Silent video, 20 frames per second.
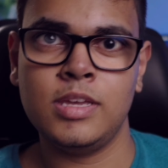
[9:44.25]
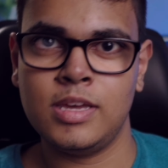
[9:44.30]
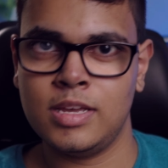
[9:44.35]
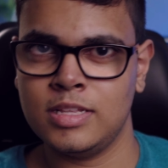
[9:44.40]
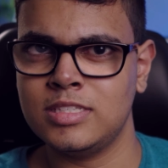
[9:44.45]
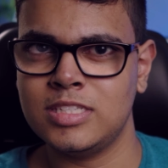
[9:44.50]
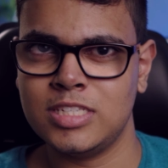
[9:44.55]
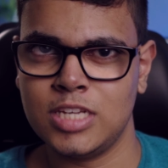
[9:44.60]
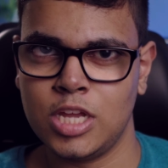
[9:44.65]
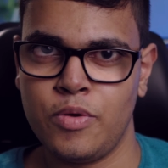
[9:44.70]

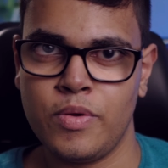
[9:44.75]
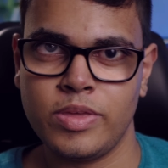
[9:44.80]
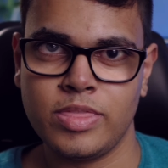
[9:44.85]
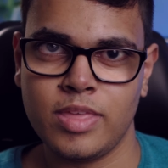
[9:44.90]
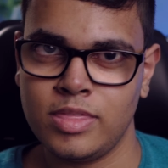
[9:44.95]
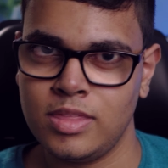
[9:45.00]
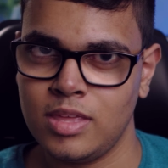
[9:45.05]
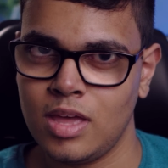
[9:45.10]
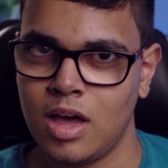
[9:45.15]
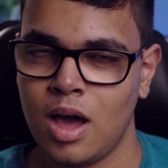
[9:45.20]
considering
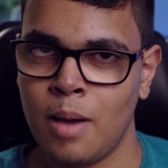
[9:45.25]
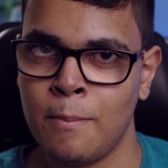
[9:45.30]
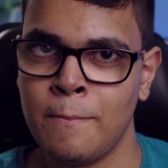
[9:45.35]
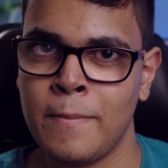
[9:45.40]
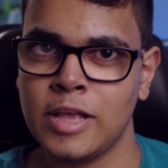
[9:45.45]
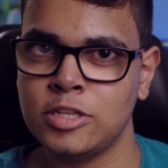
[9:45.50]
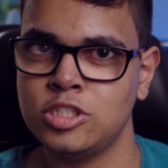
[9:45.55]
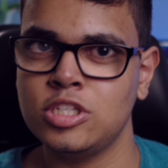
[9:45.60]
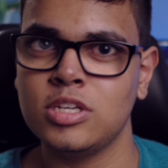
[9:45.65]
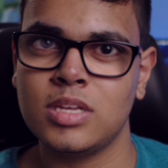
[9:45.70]
that the
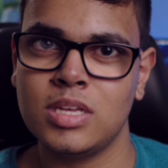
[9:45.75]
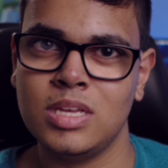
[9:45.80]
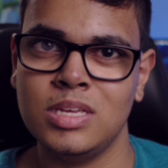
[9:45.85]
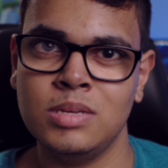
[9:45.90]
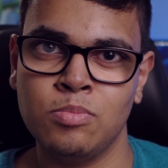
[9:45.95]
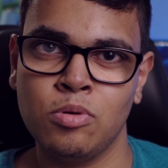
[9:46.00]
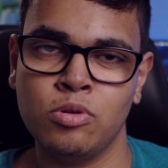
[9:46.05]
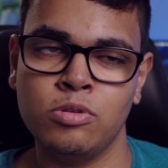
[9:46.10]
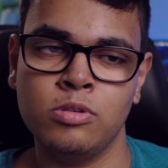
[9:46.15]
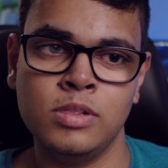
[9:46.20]
Magic
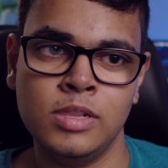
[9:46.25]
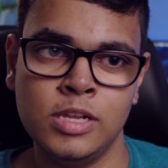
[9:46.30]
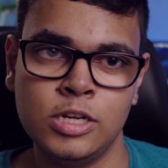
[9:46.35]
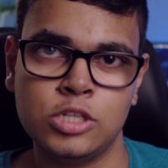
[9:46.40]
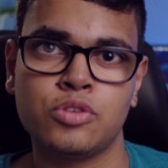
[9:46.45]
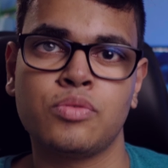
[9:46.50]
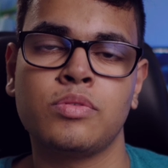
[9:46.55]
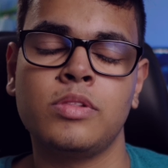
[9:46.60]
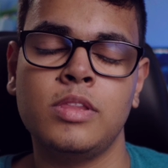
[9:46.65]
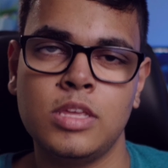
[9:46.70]
Keyboard
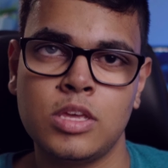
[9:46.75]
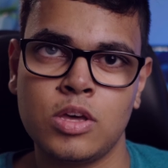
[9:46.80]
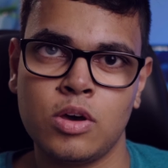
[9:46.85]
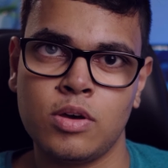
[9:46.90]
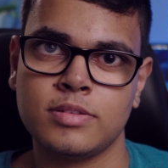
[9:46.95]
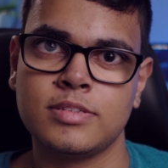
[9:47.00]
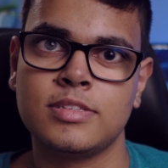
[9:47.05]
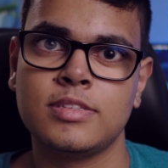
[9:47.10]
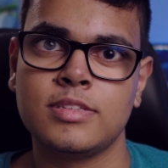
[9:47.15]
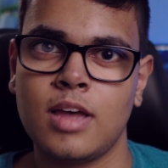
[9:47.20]
literally
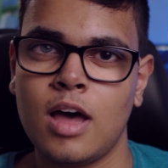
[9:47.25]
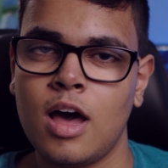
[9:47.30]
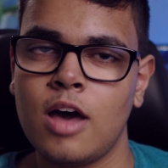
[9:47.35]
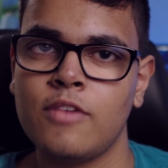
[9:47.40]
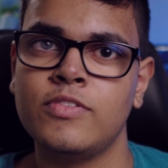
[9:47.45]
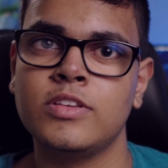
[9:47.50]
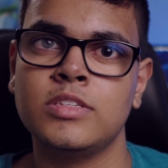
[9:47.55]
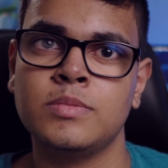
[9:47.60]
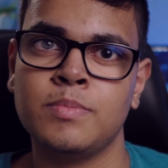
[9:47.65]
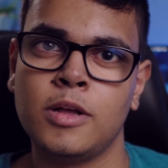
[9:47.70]
costs
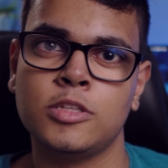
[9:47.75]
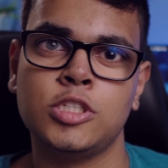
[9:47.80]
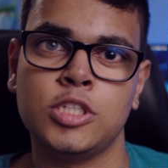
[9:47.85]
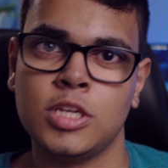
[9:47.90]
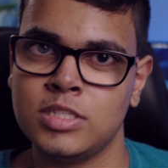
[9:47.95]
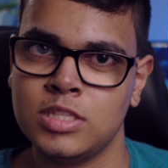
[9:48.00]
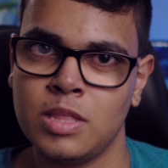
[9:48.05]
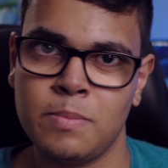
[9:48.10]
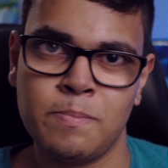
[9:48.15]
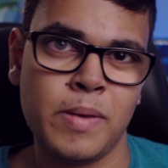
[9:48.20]
half as much
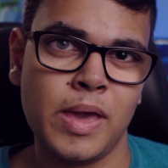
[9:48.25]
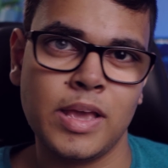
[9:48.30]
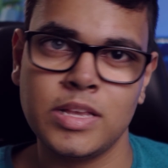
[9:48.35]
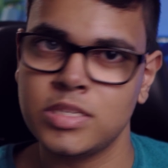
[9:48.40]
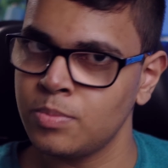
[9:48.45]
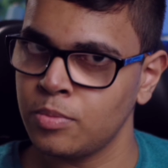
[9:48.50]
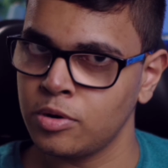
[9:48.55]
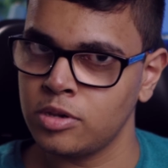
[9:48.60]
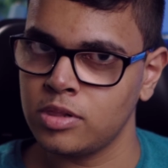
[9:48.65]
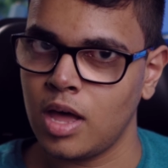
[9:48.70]
as the
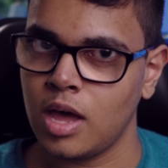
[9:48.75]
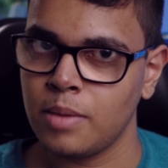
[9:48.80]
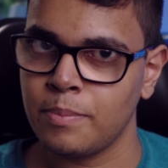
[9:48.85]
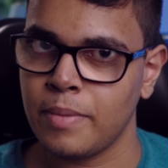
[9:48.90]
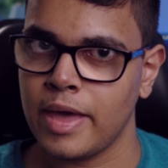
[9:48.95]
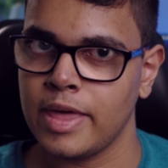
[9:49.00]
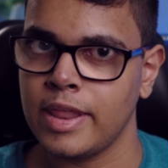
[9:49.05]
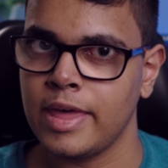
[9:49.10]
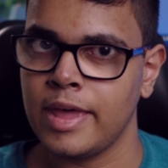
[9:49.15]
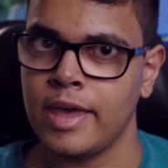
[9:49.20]
base model
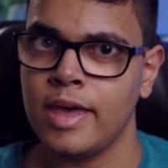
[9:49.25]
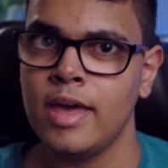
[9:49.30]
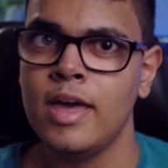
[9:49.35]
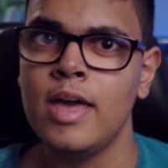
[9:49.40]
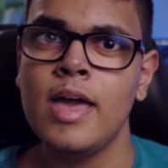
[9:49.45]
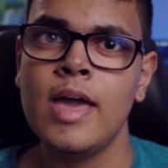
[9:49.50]
iPad Air.